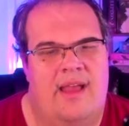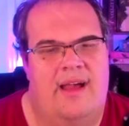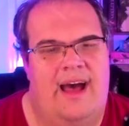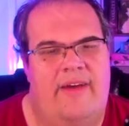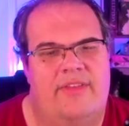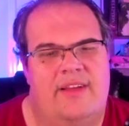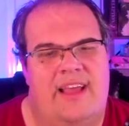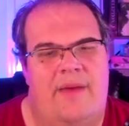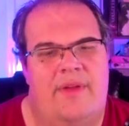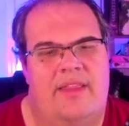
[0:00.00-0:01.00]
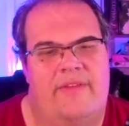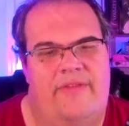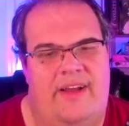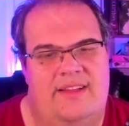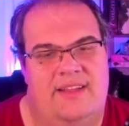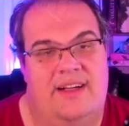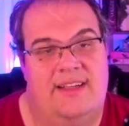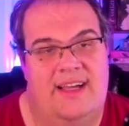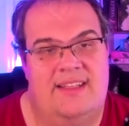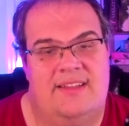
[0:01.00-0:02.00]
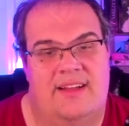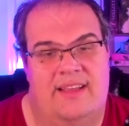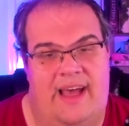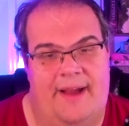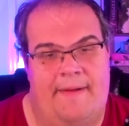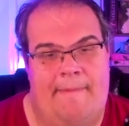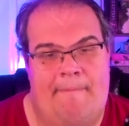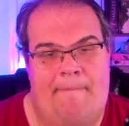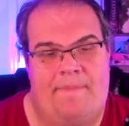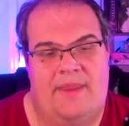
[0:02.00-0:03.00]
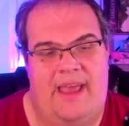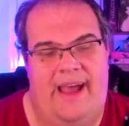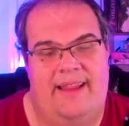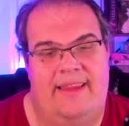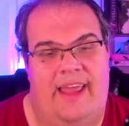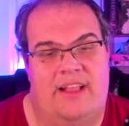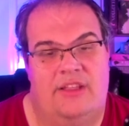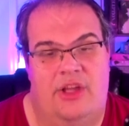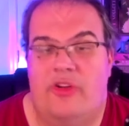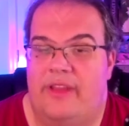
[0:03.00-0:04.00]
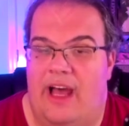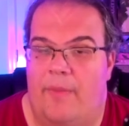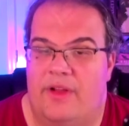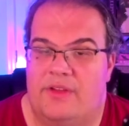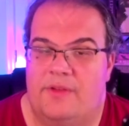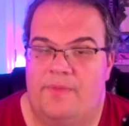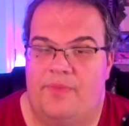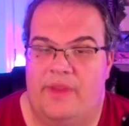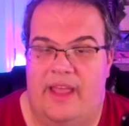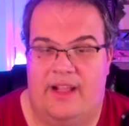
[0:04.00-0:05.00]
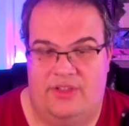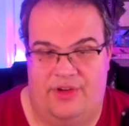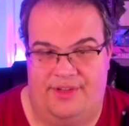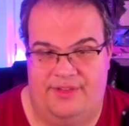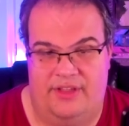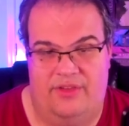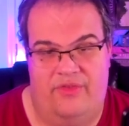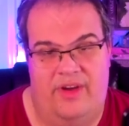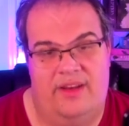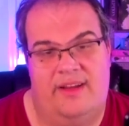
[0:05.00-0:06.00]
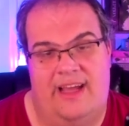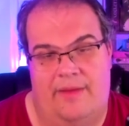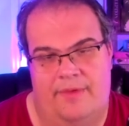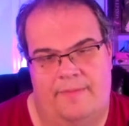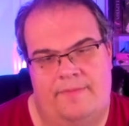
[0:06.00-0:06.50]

After Gambit defends against an attack and takes no damage, exhausted, ready Gambit.